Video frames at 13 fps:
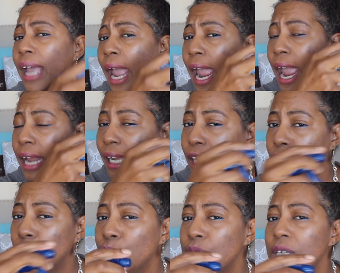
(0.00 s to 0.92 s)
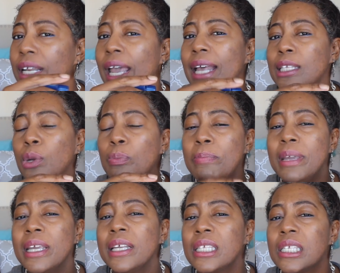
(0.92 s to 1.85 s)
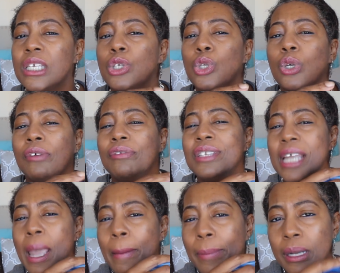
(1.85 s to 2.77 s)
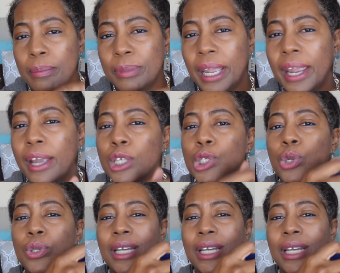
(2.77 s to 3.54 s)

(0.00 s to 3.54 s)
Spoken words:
and I use it as a means to sort of dampen up the hair so